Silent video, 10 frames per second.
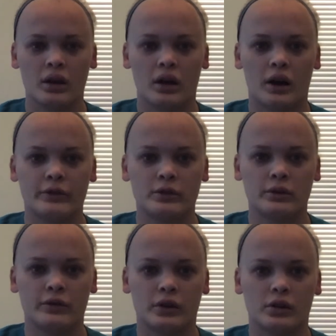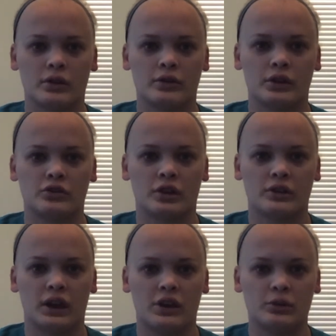Offer referrals such as
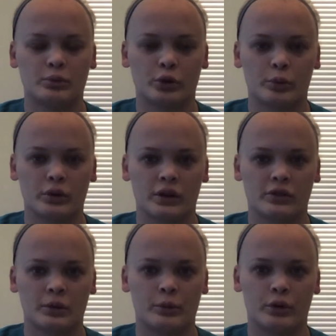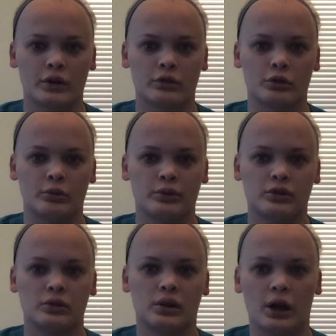age-appropriate support groups
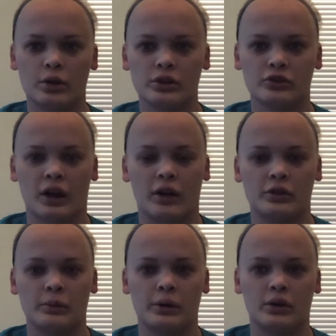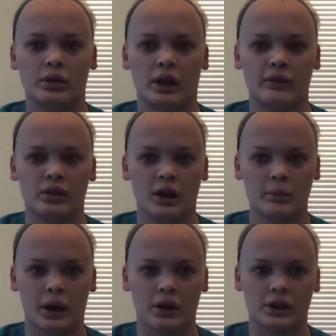to allow the child to build lifelong
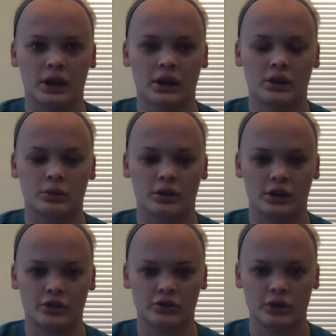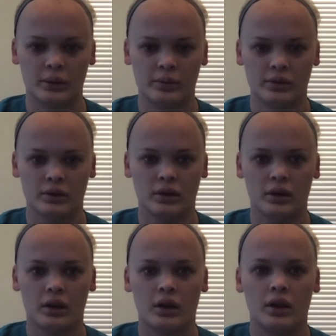bonding and relationships.
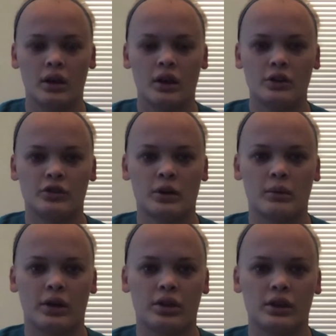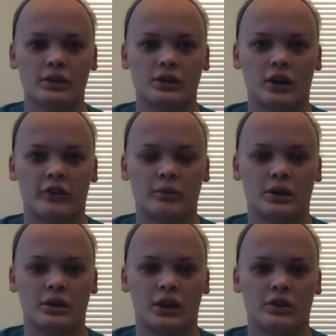Share methods of
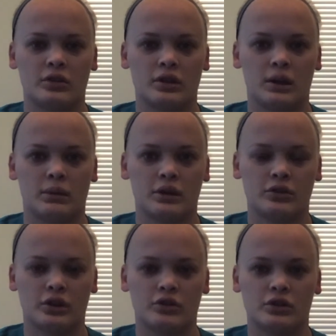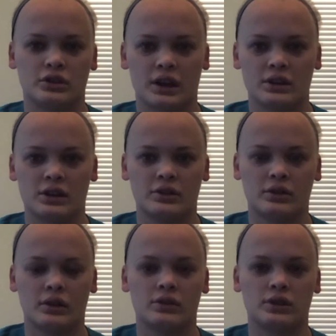medication administration
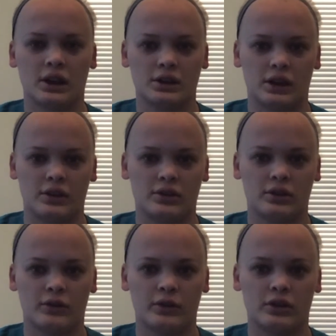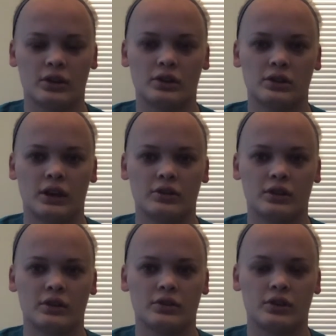techniques to facilitate
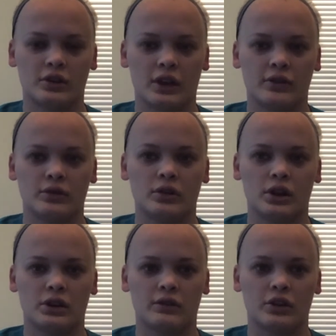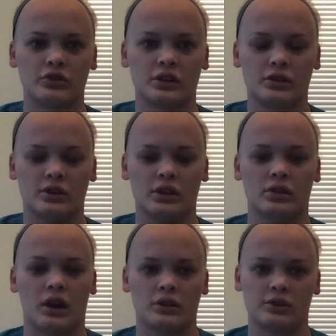successful interventions in
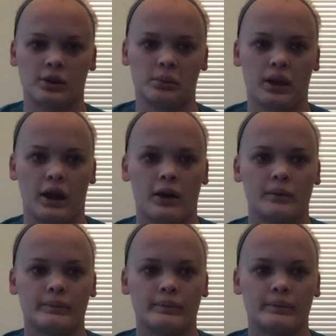long-term care.